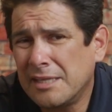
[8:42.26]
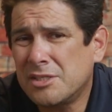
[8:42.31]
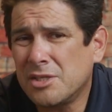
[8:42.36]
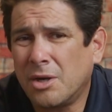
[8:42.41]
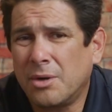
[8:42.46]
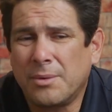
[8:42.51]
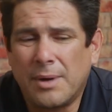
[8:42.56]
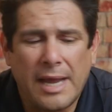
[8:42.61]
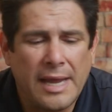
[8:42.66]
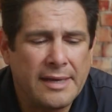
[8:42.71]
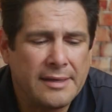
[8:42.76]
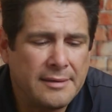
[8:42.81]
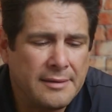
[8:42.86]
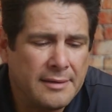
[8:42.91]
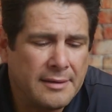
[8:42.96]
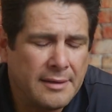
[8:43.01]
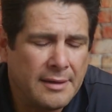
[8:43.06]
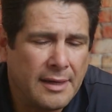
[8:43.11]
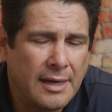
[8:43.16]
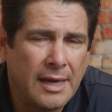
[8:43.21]
all right.
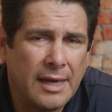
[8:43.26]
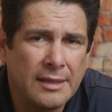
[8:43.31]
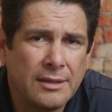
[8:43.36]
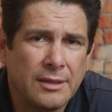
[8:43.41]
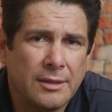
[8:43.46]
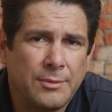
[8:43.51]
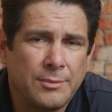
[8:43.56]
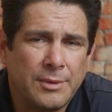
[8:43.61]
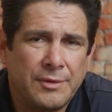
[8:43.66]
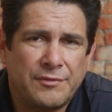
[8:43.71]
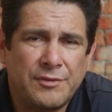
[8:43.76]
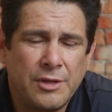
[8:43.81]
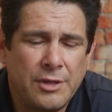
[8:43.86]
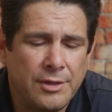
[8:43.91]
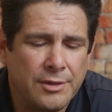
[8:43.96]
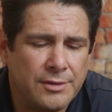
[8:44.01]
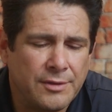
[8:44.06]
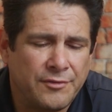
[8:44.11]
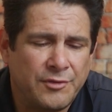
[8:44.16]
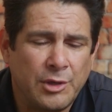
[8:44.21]
A little, if
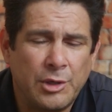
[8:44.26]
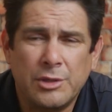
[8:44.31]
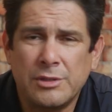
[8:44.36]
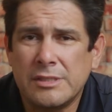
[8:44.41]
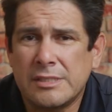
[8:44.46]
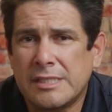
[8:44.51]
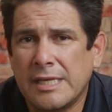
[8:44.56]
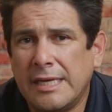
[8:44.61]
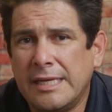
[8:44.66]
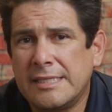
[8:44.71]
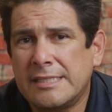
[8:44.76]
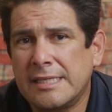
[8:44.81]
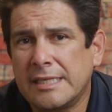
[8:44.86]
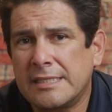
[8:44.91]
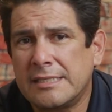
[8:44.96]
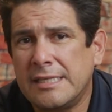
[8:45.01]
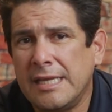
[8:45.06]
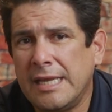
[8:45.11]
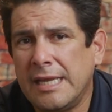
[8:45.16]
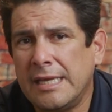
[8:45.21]
you're using Cine
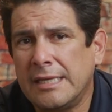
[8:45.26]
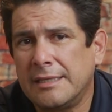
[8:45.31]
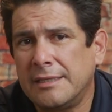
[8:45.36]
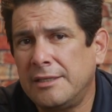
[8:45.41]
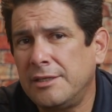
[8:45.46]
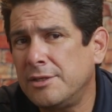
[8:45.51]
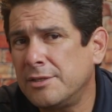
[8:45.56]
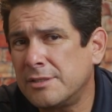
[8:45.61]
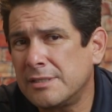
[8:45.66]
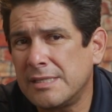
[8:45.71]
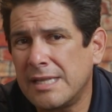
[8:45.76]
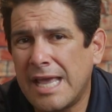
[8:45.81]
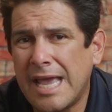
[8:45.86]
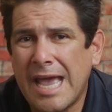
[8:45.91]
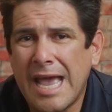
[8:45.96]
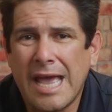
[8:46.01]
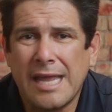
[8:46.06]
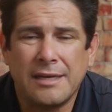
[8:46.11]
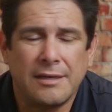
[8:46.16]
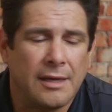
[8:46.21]
16 and using
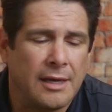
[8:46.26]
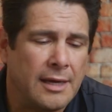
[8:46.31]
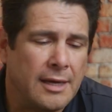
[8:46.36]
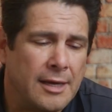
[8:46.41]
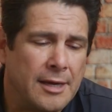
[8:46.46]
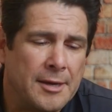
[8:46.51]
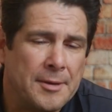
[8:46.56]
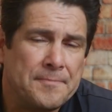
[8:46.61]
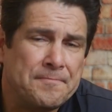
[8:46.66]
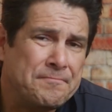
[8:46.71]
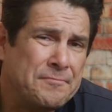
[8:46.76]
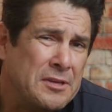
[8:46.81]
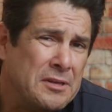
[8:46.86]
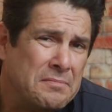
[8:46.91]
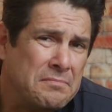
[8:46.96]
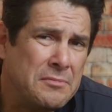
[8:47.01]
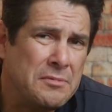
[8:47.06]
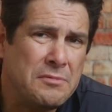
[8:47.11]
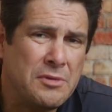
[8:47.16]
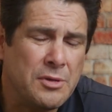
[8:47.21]
that,
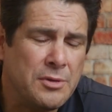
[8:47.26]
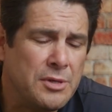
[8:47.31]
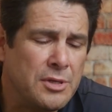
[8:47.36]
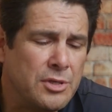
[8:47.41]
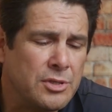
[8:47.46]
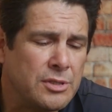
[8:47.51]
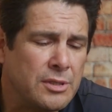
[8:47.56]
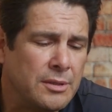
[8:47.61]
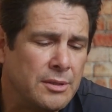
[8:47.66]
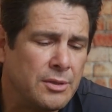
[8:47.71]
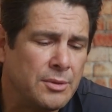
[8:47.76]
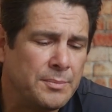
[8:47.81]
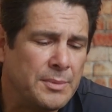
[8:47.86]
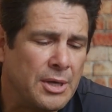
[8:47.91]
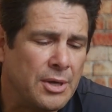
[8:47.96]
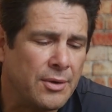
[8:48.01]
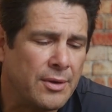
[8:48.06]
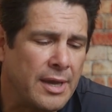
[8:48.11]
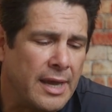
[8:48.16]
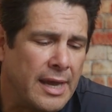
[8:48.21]
you'll
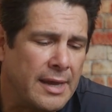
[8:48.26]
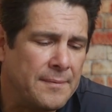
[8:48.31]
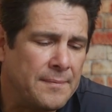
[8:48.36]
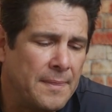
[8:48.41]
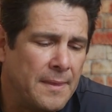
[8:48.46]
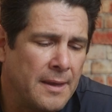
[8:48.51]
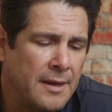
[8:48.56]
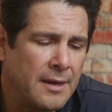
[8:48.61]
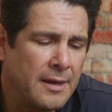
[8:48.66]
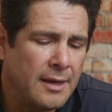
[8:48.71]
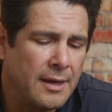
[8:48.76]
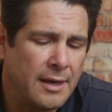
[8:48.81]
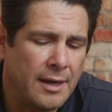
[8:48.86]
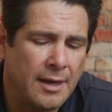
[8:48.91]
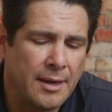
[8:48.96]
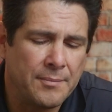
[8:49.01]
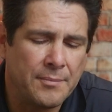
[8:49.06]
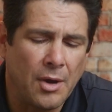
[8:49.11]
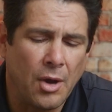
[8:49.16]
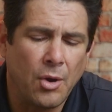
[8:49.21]
be okay.
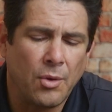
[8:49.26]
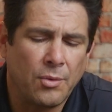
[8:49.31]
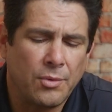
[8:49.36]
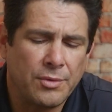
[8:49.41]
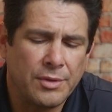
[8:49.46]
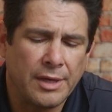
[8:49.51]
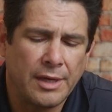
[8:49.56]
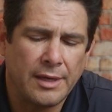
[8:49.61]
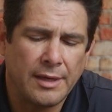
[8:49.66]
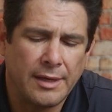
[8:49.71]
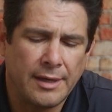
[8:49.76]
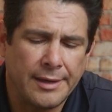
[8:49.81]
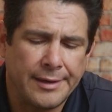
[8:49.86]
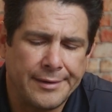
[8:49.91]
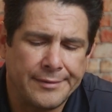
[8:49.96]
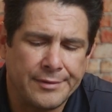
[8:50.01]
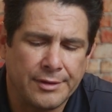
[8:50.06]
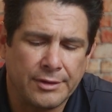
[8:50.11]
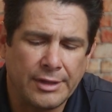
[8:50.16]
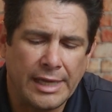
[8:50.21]

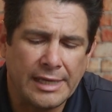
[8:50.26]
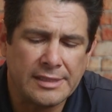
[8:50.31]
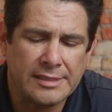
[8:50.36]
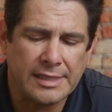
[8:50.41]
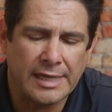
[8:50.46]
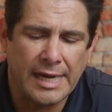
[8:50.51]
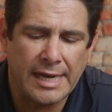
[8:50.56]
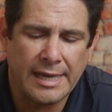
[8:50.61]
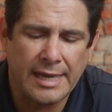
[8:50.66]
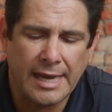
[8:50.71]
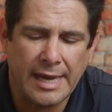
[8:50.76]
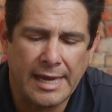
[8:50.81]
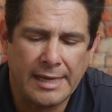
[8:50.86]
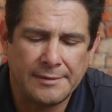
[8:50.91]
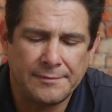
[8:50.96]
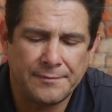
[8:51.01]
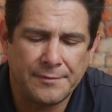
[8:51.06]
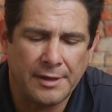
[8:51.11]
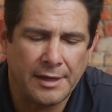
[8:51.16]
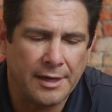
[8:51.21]
The lens that I
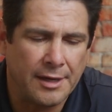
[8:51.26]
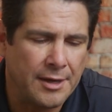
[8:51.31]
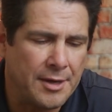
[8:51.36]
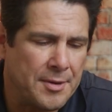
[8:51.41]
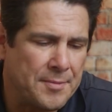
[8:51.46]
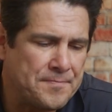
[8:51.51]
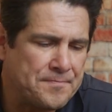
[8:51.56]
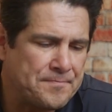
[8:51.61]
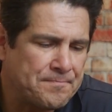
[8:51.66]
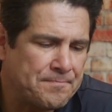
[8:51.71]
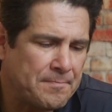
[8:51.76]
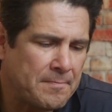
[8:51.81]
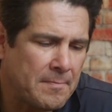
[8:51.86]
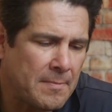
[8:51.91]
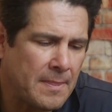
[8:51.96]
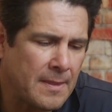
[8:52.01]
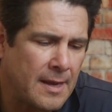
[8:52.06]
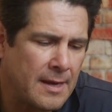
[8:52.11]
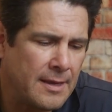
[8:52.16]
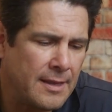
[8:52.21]
got,
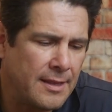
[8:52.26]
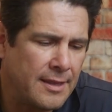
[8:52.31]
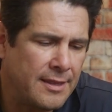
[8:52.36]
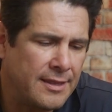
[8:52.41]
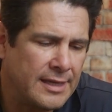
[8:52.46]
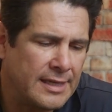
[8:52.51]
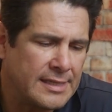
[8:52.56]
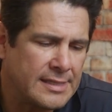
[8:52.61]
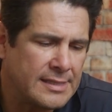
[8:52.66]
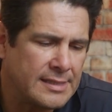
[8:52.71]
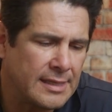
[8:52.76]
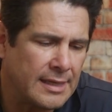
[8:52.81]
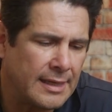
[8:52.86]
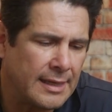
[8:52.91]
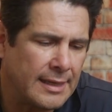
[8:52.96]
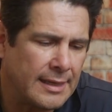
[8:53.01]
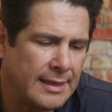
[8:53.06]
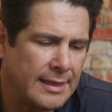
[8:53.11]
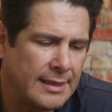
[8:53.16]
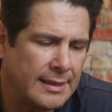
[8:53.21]
this
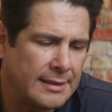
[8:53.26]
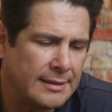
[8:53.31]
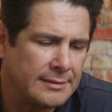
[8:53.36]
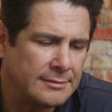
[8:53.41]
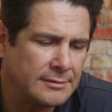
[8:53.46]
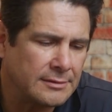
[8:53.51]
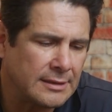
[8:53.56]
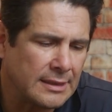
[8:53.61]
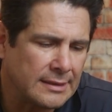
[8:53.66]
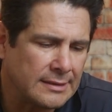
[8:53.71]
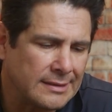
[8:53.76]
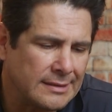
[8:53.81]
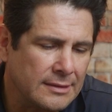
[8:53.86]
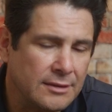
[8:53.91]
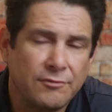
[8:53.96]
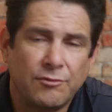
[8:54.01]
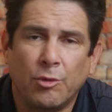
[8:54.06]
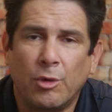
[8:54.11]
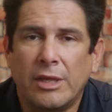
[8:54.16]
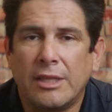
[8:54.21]

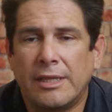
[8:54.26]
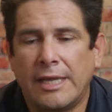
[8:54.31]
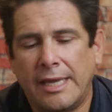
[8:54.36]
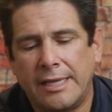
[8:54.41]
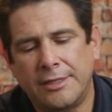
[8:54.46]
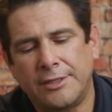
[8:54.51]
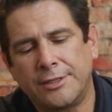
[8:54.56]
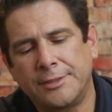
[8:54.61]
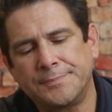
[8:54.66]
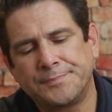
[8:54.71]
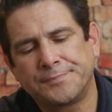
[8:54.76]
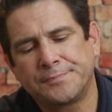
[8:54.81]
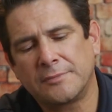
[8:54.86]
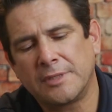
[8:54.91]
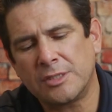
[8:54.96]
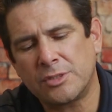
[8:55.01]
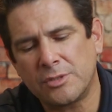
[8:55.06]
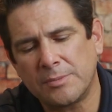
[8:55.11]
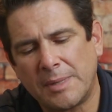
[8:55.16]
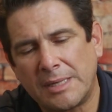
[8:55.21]
Voigtlander,
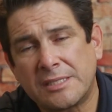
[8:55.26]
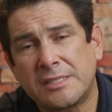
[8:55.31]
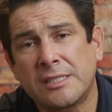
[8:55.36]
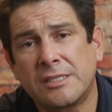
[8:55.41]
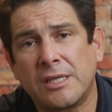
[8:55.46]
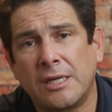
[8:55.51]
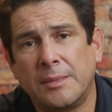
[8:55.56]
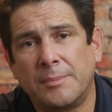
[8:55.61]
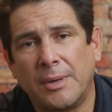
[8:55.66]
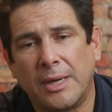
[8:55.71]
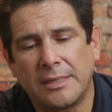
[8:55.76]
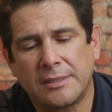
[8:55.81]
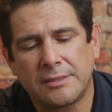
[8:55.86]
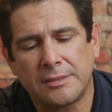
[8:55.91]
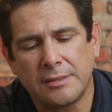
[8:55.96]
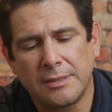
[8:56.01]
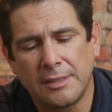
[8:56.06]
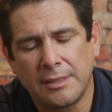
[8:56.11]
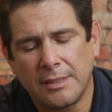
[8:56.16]
this is about 600 bucks.